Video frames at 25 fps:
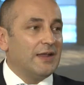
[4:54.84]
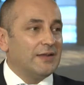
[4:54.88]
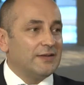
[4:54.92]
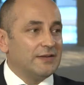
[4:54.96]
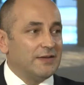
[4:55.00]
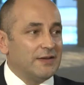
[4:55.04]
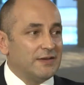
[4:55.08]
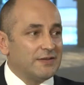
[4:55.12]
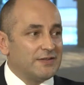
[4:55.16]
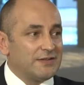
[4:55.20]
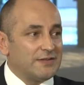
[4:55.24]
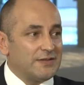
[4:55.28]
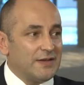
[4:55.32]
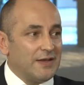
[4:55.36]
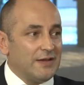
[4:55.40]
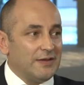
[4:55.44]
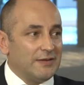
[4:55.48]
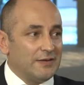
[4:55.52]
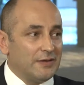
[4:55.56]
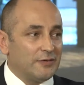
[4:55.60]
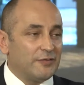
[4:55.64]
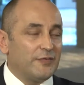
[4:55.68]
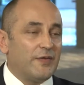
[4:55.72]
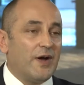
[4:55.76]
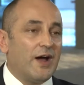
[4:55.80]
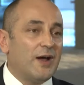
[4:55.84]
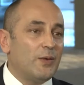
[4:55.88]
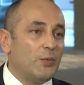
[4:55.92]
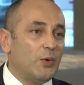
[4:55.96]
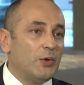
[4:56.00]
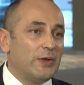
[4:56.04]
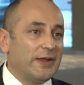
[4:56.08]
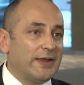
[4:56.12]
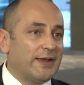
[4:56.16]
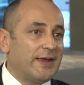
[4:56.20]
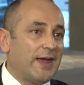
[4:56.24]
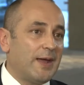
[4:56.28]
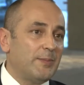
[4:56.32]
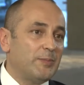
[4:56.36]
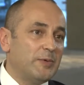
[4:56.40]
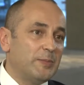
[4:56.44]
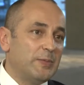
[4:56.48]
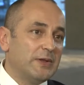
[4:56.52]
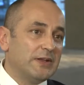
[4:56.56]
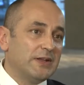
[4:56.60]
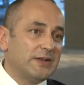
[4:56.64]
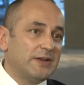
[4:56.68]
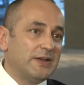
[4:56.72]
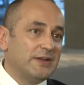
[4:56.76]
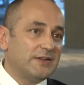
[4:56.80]
This firewalling
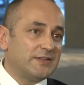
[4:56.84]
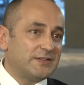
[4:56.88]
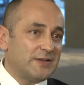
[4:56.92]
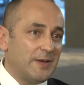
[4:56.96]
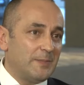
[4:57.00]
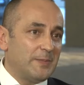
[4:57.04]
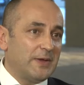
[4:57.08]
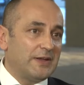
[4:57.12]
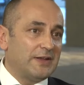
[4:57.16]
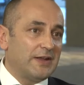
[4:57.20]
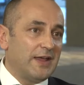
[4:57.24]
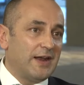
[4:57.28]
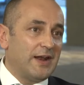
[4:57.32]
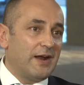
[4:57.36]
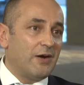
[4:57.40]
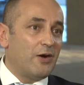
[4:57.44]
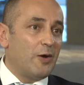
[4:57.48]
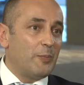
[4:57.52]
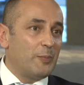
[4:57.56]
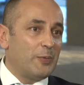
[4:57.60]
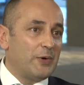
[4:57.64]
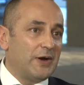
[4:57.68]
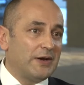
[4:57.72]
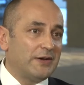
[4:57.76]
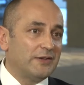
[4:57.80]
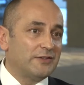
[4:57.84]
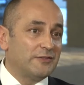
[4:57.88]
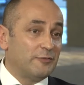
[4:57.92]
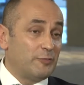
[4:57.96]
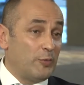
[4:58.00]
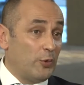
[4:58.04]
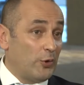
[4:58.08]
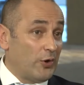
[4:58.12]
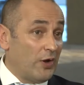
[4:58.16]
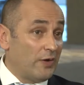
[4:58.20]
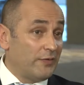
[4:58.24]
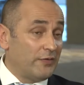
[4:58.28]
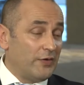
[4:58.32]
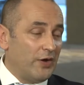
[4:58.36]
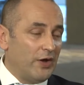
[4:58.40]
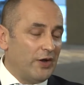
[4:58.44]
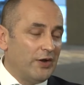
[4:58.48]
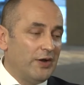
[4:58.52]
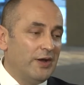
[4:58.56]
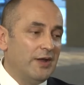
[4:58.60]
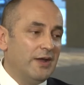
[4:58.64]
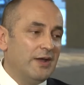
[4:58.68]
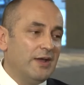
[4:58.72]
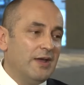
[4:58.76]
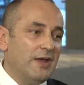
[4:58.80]
capability is something that our operators have bought off
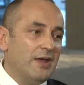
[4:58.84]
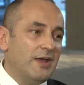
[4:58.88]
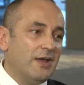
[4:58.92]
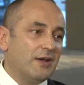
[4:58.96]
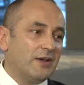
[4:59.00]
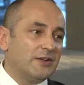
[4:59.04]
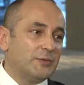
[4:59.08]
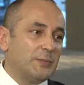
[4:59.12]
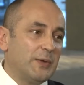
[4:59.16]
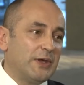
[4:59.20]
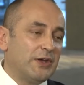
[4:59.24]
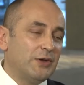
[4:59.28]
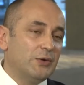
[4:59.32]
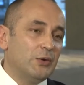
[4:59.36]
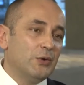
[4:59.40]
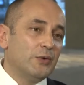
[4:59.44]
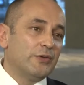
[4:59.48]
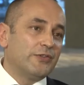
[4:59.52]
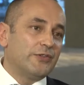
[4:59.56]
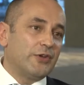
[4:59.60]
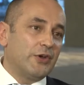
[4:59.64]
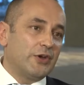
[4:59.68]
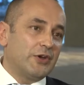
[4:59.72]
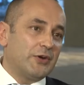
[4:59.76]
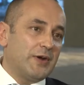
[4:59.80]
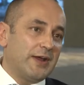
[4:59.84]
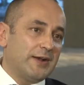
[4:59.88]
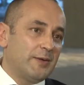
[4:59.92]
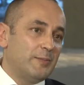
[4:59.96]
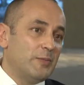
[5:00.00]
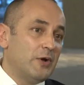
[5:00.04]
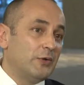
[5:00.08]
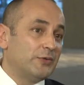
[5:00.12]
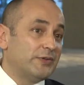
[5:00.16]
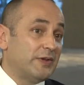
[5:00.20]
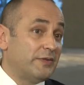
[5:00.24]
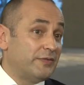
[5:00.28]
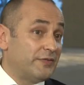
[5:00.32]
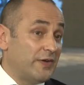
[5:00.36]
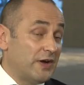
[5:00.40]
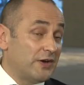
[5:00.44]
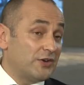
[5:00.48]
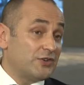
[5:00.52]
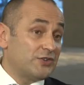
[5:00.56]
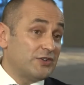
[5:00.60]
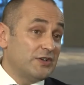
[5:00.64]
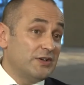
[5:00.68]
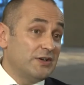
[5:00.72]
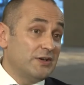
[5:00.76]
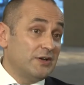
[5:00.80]
on because we can also create a
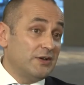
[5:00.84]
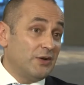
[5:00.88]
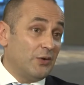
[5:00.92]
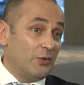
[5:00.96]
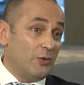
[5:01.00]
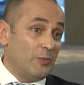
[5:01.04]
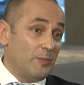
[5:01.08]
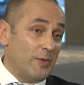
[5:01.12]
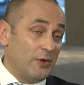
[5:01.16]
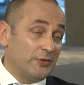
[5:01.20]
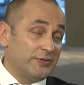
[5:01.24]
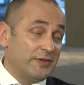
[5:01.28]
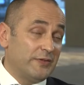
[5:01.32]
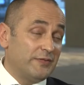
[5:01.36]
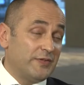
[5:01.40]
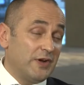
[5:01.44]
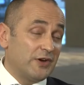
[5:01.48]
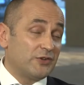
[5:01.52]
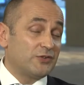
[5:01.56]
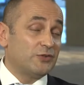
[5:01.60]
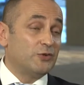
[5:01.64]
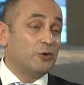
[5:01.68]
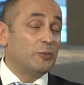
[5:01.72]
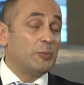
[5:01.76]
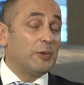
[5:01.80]
multifunction or multifunctional